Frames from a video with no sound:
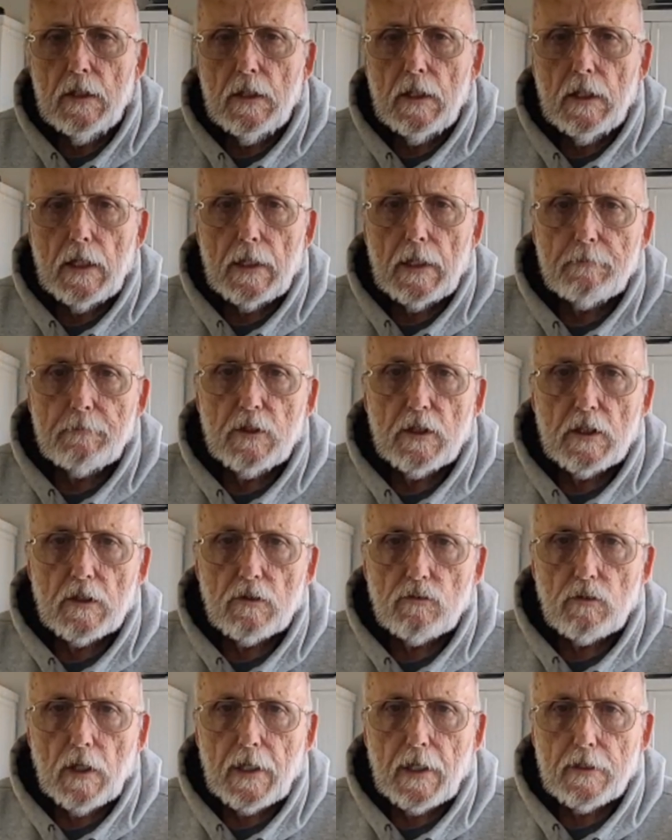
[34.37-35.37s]
I'm going to
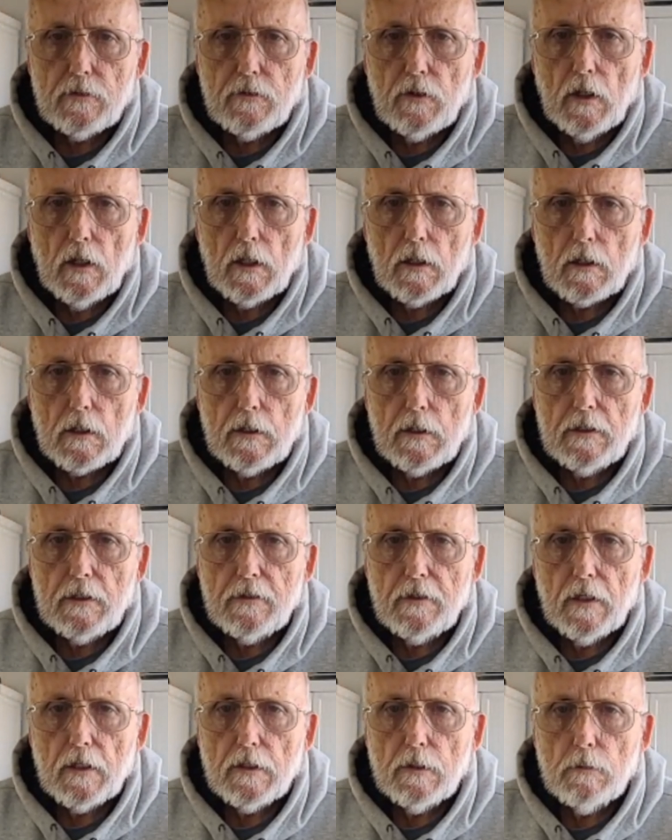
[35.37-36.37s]
try to talk and
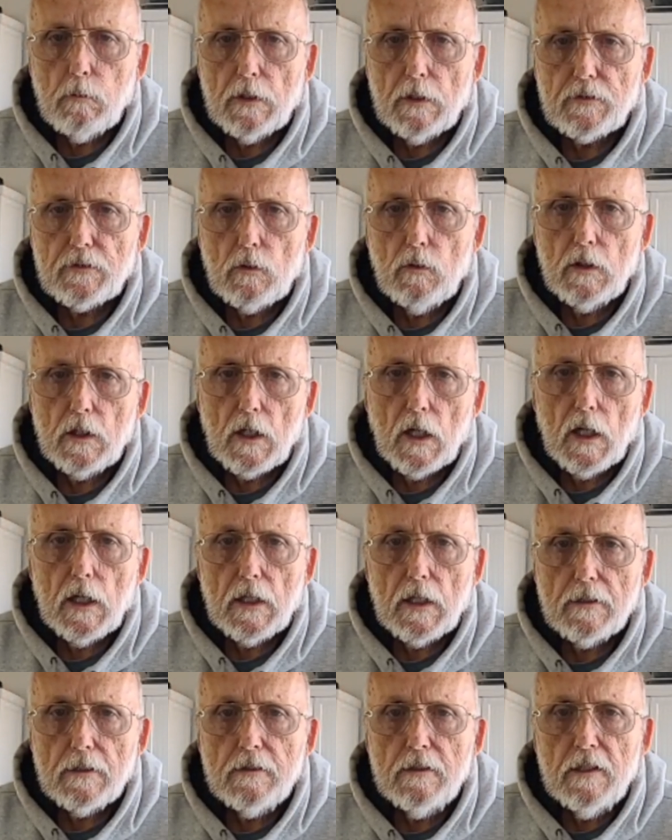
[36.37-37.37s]
tell you what's going
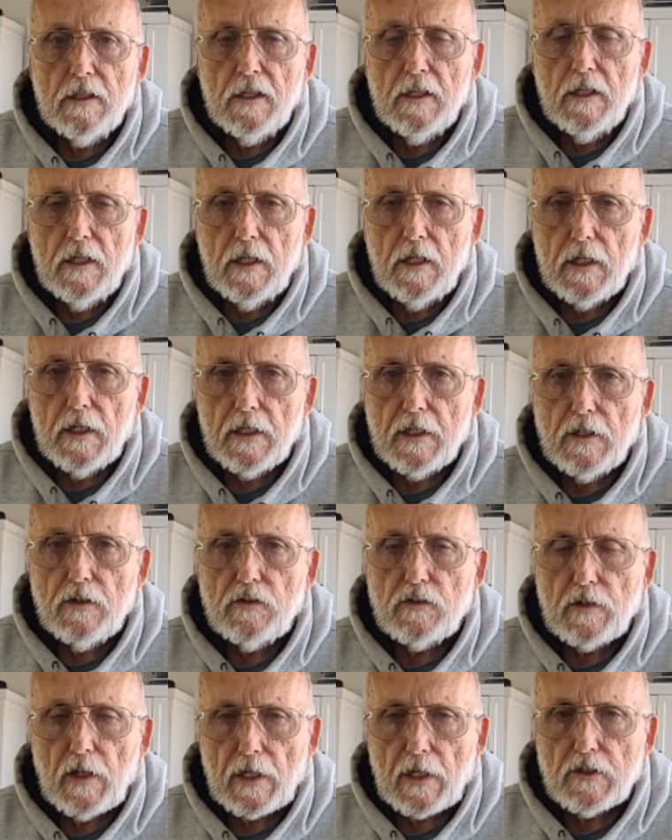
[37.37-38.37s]
on in
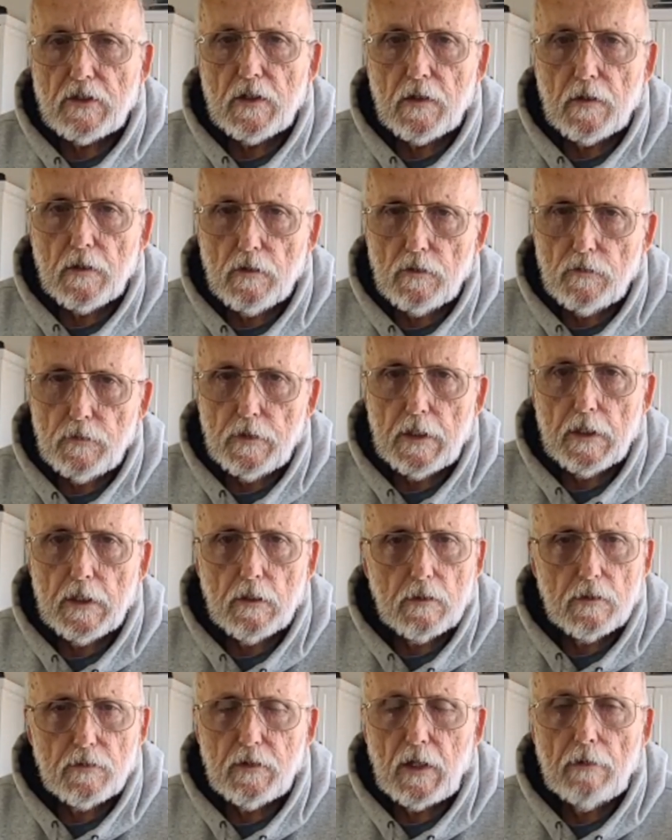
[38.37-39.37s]
each section of this
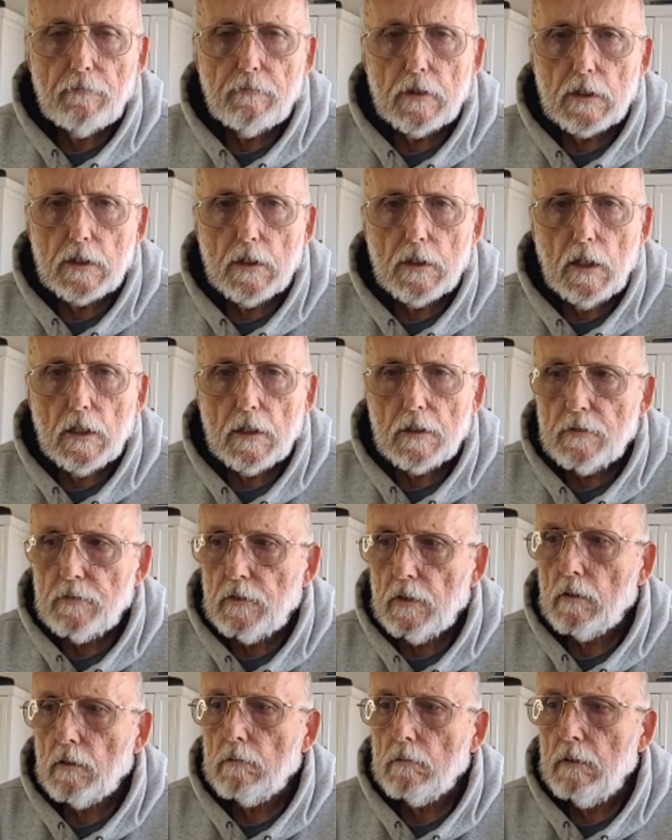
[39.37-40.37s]
video. It's not very long,
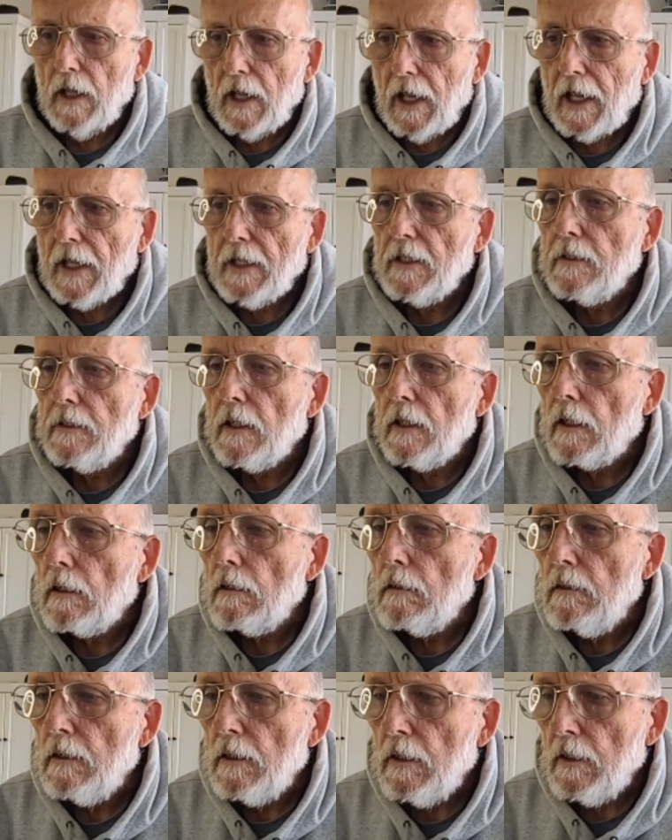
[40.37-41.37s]
so hang in there.
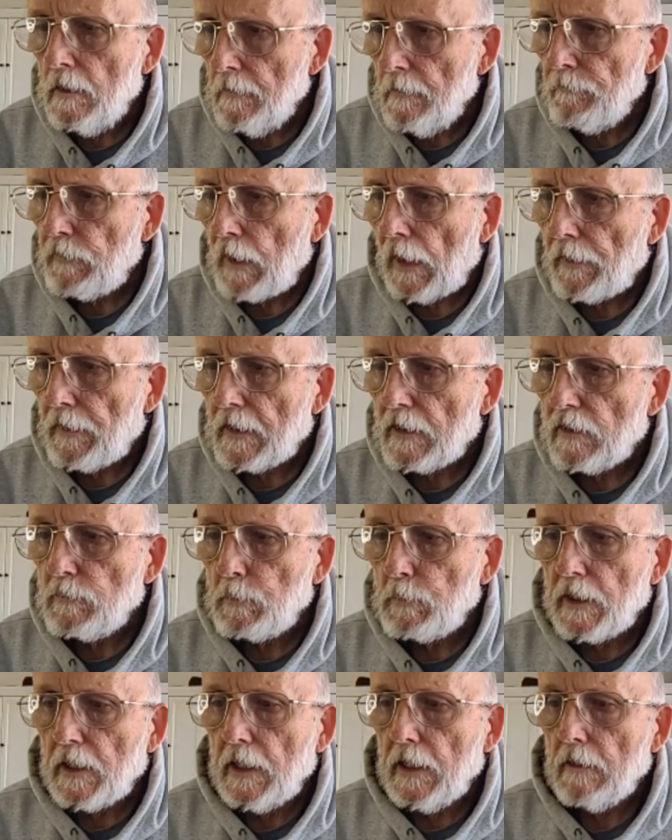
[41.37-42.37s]
I think it's
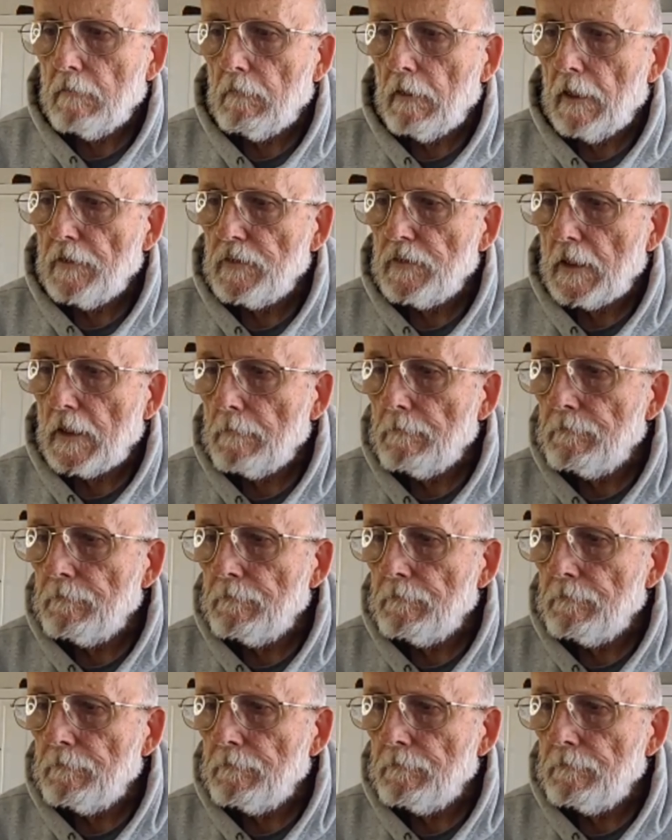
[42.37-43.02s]
pretty interesting.